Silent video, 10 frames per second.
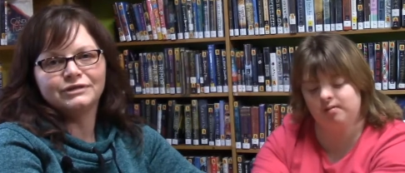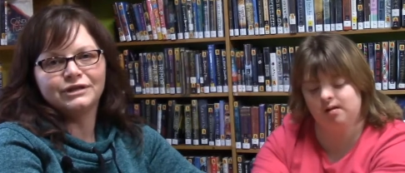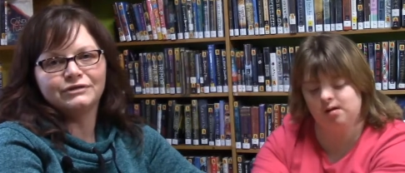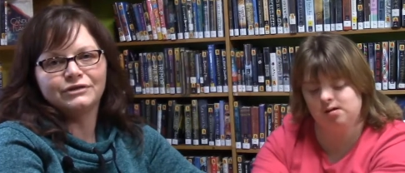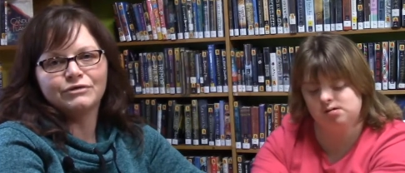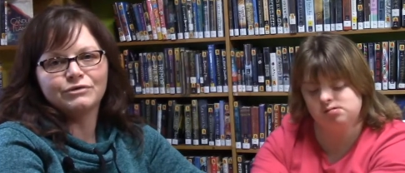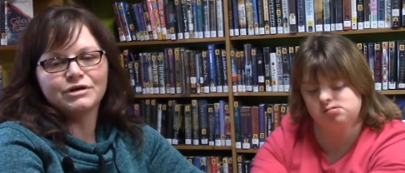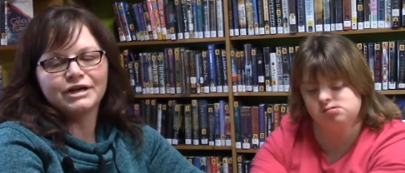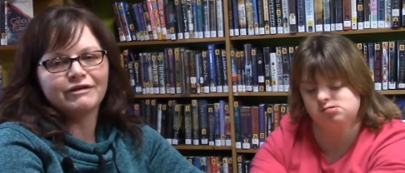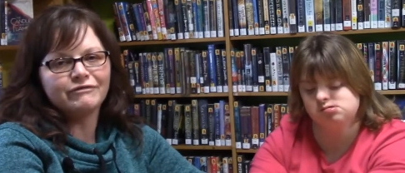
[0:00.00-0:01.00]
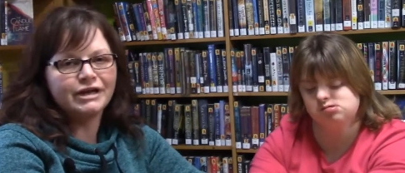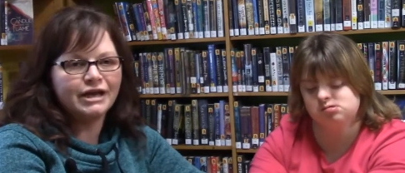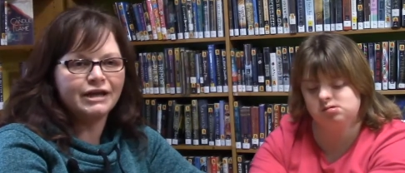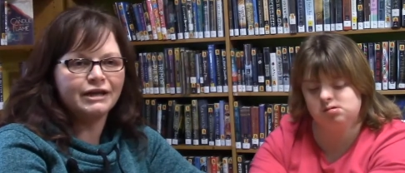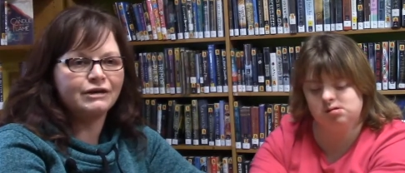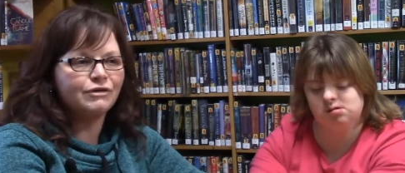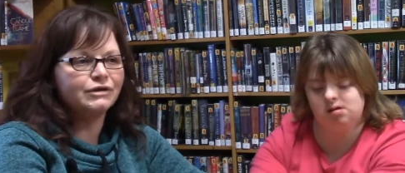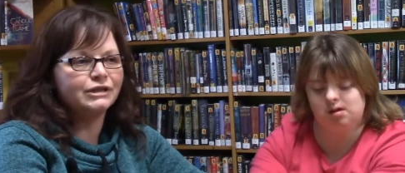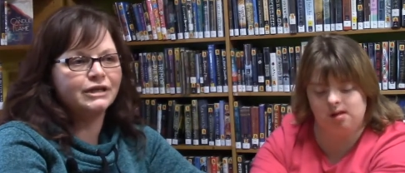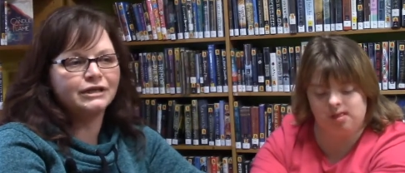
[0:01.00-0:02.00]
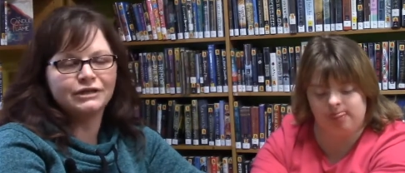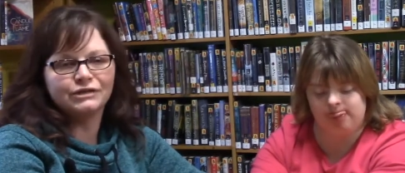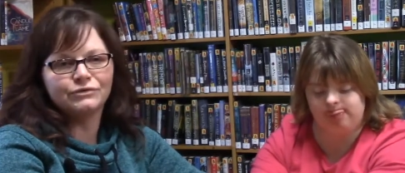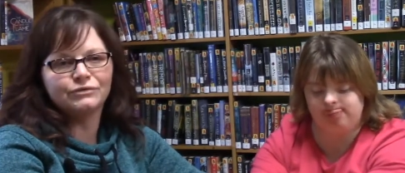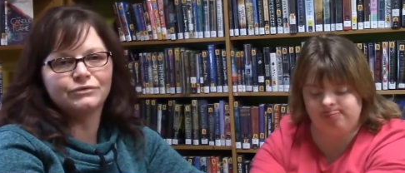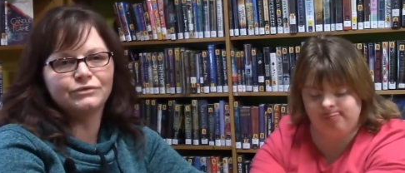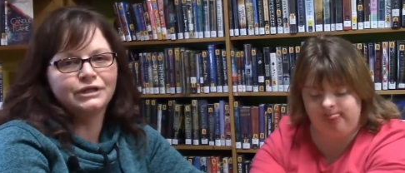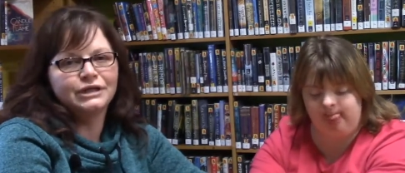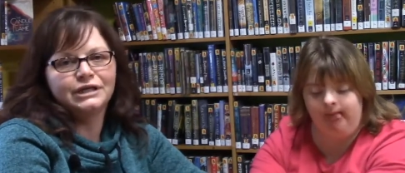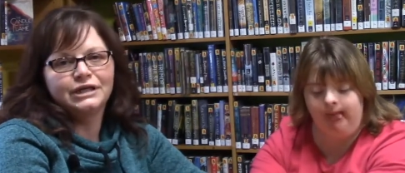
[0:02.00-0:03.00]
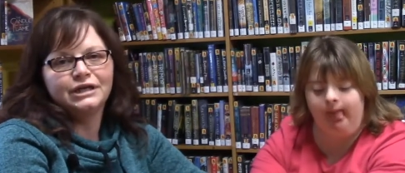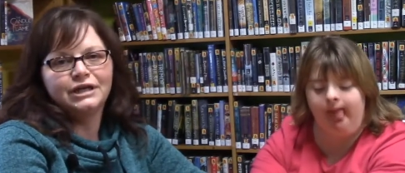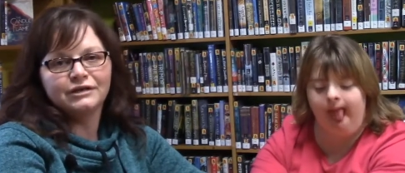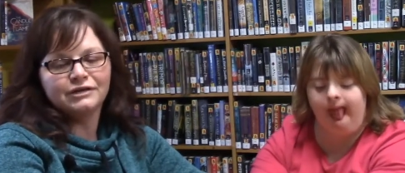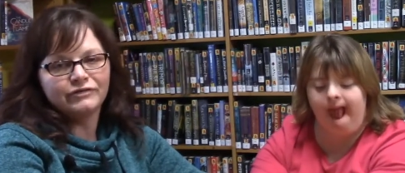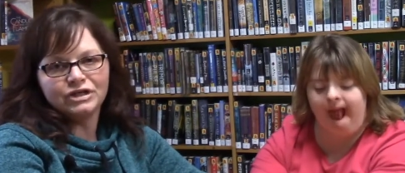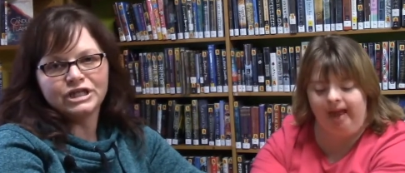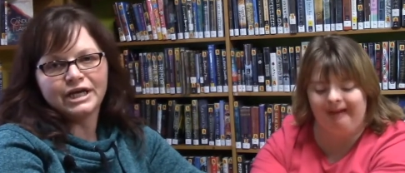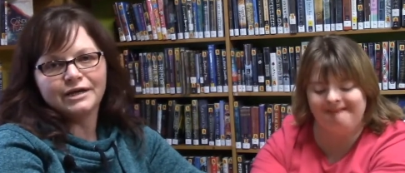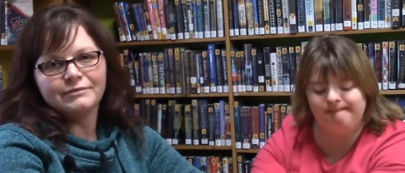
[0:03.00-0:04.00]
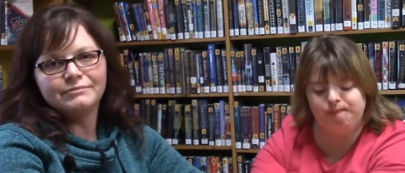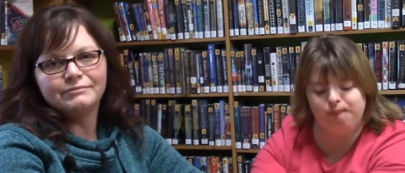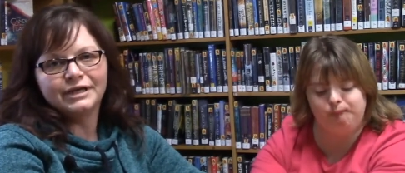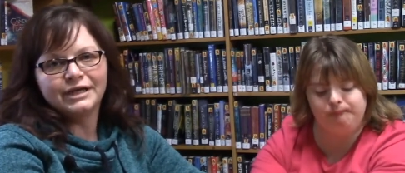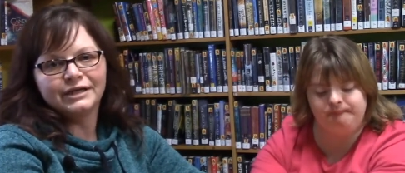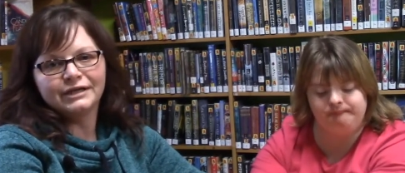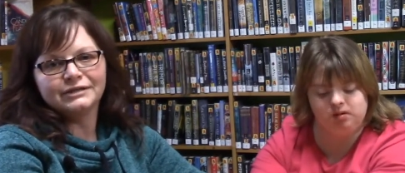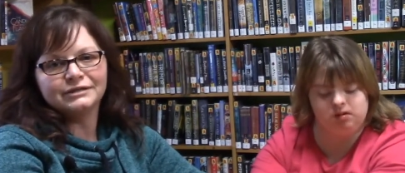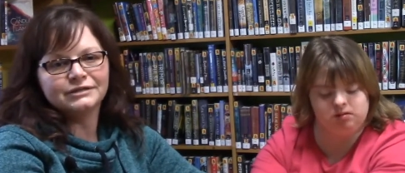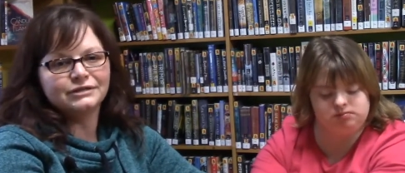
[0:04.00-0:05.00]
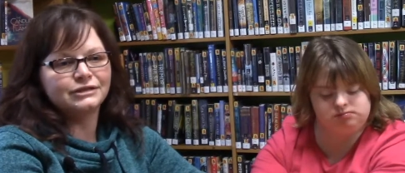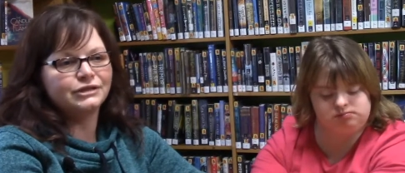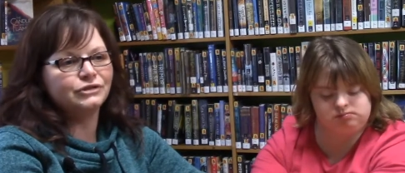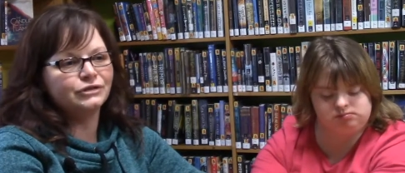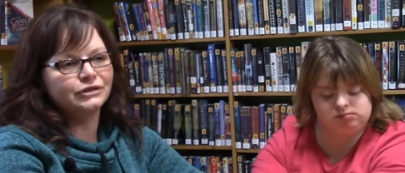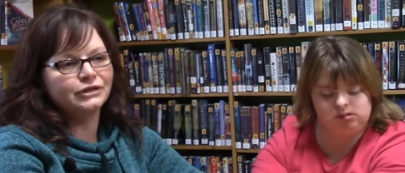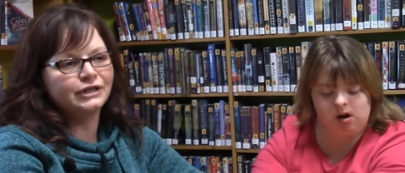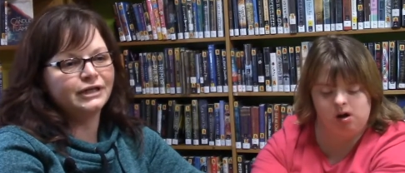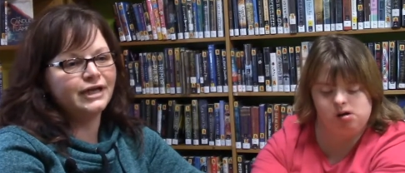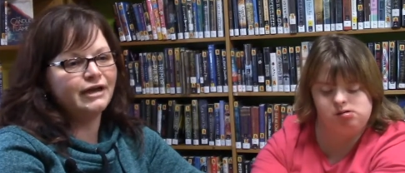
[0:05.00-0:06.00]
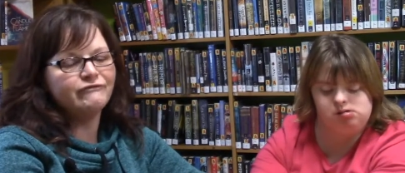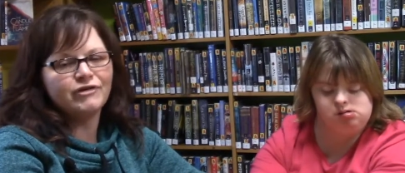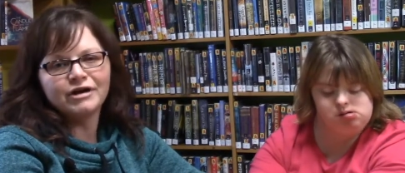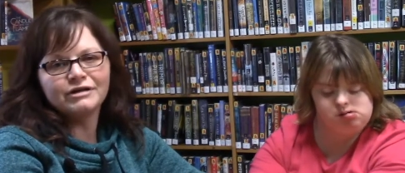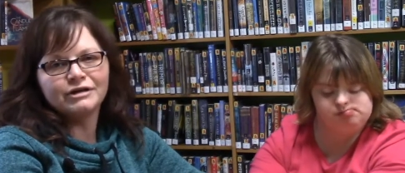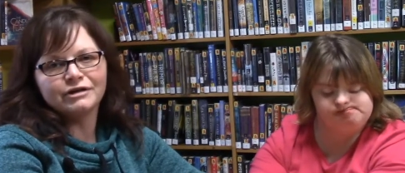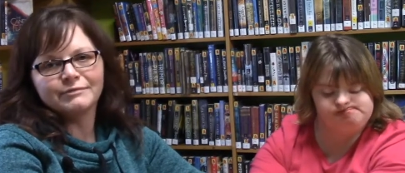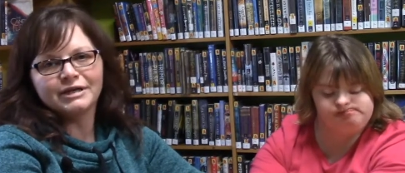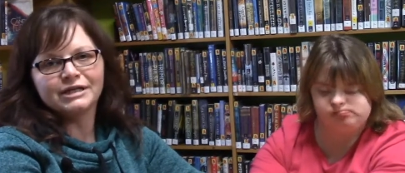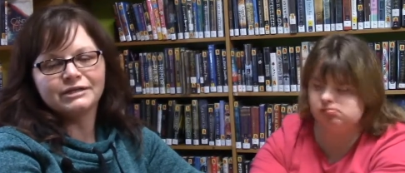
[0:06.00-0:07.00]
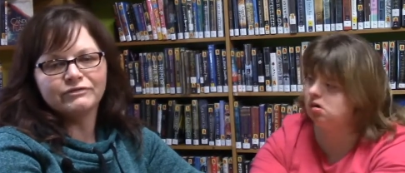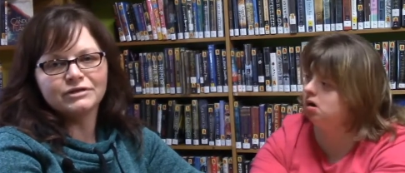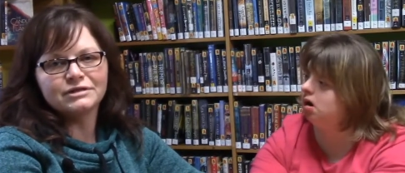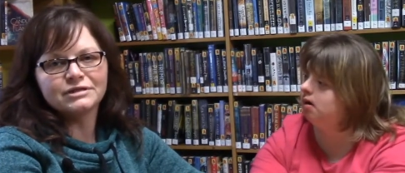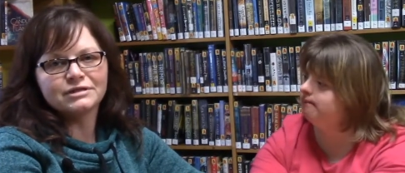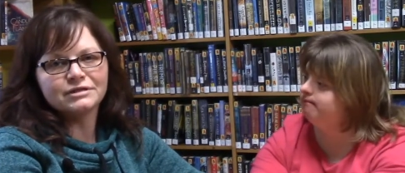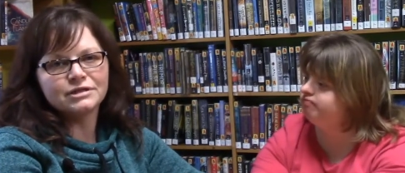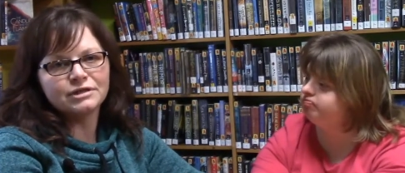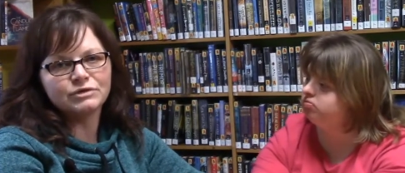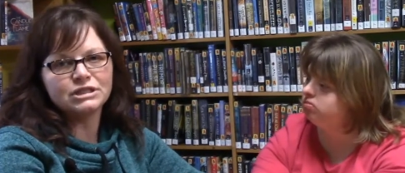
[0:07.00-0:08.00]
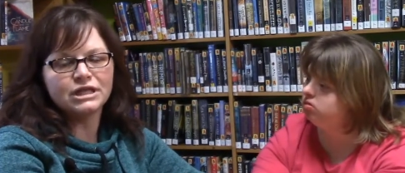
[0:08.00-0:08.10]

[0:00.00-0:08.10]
Speaker 1: that you can go to work every day knowing that you love your job and you're gonna have fun, you're gonna make a difference in someone's